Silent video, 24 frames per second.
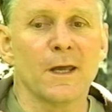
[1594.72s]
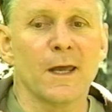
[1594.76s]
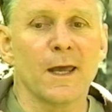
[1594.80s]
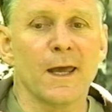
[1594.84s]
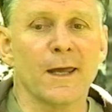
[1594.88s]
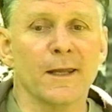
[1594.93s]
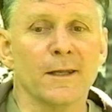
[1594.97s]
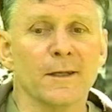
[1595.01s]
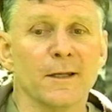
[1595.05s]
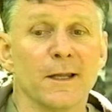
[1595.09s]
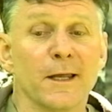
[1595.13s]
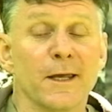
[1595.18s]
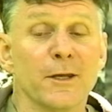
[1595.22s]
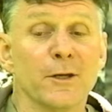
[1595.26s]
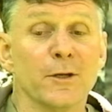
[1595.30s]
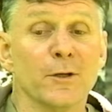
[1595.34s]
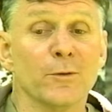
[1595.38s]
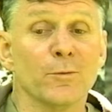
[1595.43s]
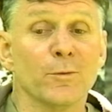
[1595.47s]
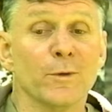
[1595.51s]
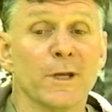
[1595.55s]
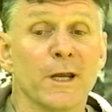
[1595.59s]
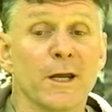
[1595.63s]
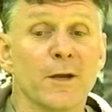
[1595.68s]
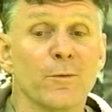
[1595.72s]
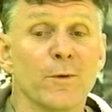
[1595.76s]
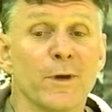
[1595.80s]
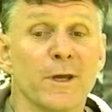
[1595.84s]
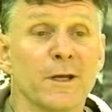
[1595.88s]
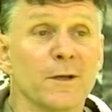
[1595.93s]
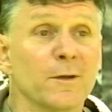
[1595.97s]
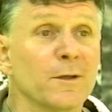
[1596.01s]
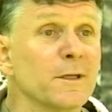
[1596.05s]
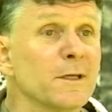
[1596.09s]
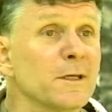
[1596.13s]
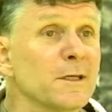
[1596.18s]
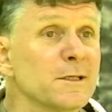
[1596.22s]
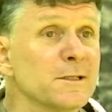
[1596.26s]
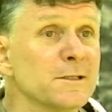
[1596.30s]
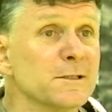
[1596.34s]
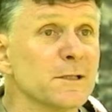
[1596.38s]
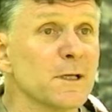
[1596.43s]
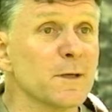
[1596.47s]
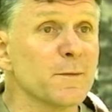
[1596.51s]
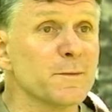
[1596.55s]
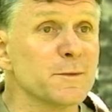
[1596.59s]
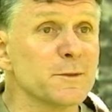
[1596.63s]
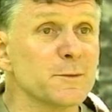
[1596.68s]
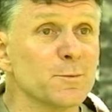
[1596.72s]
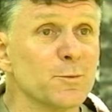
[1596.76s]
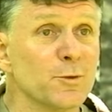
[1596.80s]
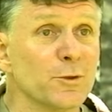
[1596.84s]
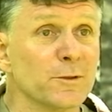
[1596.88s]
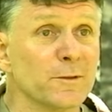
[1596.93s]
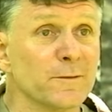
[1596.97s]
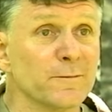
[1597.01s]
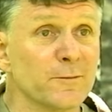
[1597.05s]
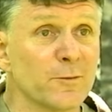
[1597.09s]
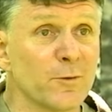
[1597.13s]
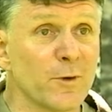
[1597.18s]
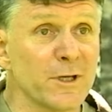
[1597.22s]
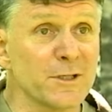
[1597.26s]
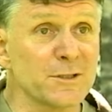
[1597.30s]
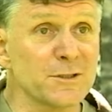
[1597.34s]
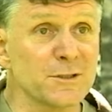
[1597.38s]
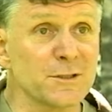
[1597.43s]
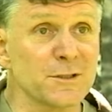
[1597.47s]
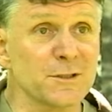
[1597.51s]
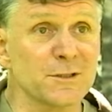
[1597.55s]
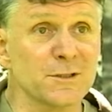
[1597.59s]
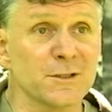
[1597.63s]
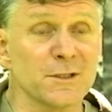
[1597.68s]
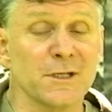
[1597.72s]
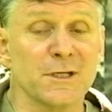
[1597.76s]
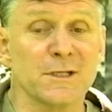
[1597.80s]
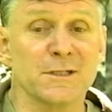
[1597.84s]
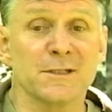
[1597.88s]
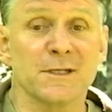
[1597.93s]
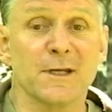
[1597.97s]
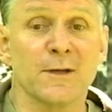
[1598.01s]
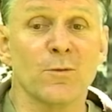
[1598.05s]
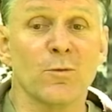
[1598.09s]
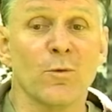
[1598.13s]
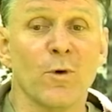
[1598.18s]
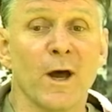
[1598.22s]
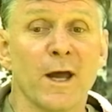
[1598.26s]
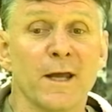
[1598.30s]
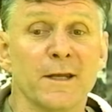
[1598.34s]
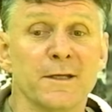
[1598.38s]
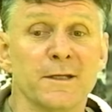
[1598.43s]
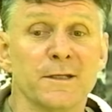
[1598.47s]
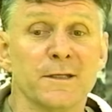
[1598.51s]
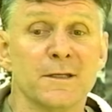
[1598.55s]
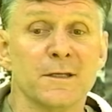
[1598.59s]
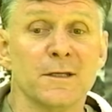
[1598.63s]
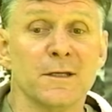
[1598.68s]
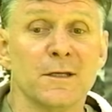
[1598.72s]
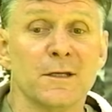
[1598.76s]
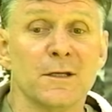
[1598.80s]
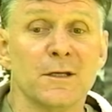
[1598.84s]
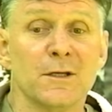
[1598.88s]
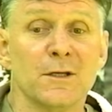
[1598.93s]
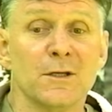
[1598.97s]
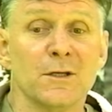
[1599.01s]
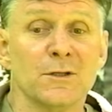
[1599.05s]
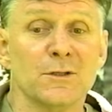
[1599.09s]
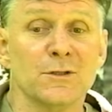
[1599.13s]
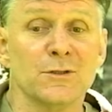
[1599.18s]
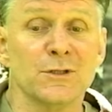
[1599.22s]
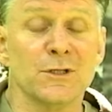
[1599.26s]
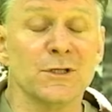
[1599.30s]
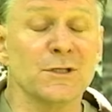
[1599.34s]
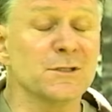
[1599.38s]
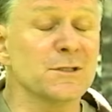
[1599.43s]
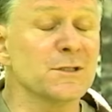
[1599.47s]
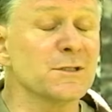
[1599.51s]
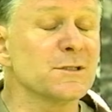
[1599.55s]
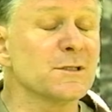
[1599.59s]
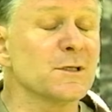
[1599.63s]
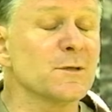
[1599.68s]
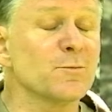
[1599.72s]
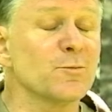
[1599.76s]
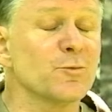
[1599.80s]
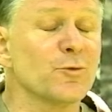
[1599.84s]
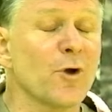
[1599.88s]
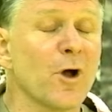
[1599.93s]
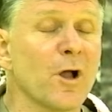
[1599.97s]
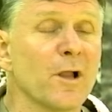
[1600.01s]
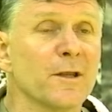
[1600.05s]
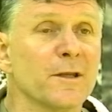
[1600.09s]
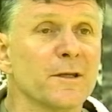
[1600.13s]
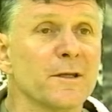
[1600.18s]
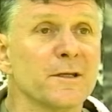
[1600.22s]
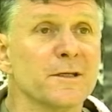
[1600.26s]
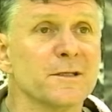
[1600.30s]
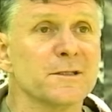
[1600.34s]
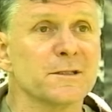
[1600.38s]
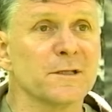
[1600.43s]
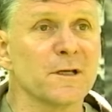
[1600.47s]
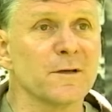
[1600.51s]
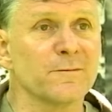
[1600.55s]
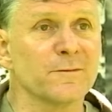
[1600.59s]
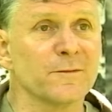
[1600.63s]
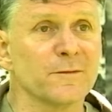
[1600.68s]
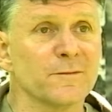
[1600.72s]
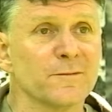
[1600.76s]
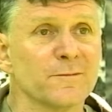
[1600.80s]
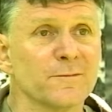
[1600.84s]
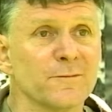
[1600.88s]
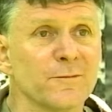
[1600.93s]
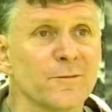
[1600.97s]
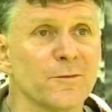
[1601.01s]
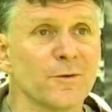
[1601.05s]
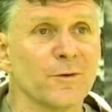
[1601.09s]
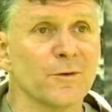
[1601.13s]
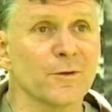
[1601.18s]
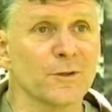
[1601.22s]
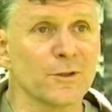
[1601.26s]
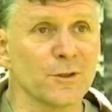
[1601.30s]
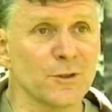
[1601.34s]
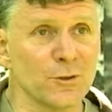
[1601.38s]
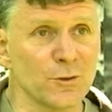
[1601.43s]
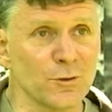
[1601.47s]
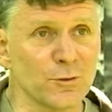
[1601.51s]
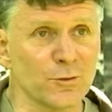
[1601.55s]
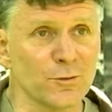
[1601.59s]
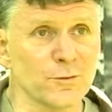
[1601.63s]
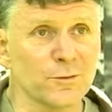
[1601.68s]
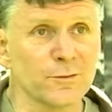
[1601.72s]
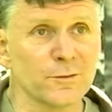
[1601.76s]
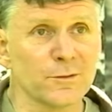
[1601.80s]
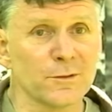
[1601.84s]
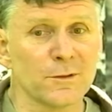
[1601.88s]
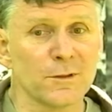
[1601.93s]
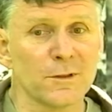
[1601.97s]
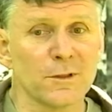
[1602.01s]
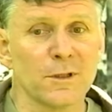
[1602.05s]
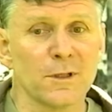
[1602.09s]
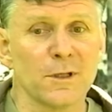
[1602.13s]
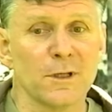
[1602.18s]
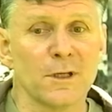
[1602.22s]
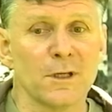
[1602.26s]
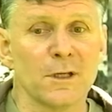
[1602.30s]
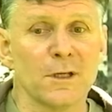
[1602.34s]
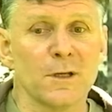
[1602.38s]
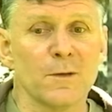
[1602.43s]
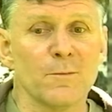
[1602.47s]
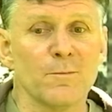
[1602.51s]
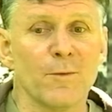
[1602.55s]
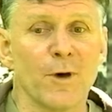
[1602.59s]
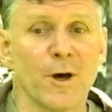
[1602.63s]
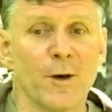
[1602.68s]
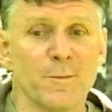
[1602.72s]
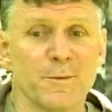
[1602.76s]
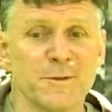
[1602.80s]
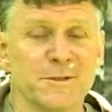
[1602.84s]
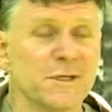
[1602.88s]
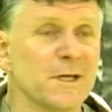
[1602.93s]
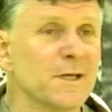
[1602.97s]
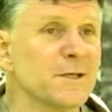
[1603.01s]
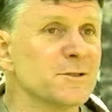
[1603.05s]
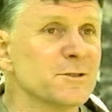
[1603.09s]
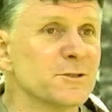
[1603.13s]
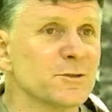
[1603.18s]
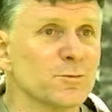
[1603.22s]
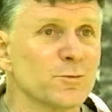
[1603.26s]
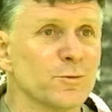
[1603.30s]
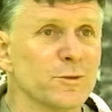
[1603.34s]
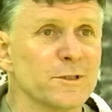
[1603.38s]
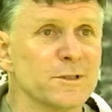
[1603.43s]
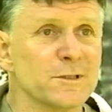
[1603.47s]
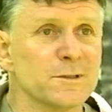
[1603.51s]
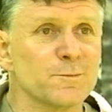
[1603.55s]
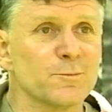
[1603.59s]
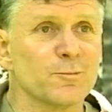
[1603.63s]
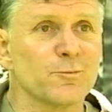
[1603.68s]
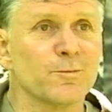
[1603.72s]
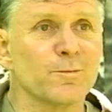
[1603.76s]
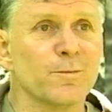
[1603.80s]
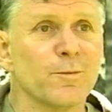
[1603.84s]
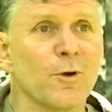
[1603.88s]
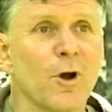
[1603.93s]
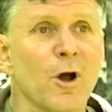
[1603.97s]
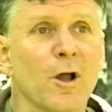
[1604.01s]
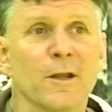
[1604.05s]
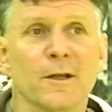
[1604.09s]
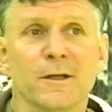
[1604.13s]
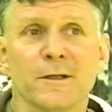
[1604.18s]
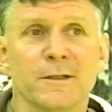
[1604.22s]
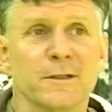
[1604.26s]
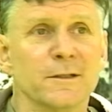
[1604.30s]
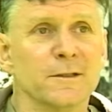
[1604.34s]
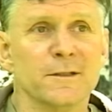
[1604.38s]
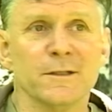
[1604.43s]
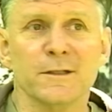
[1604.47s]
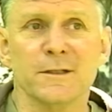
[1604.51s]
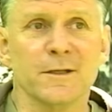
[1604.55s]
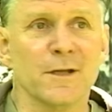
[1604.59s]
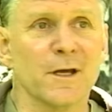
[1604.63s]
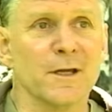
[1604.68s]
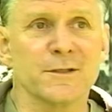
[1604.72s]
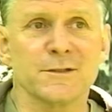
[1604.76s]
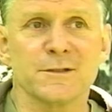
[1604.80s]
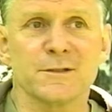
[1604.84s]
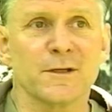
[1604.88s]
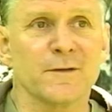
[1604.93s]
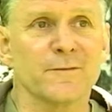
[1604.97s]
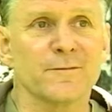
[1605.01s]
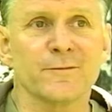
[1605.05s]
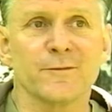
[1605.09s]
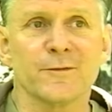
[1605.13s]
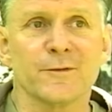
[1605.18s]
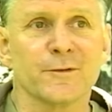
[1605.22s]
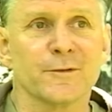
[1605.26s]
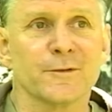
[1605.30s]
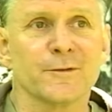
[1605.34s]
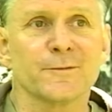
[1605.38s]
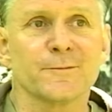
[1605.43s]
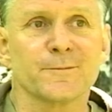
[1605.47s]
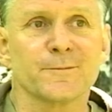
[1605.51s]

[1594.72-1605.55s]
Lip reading: And later, when I read in Hislop's Book of Questions, and he said, why did Jesus and Prahlada suffer for you? Baba's answer was, Prahlada did not suffer.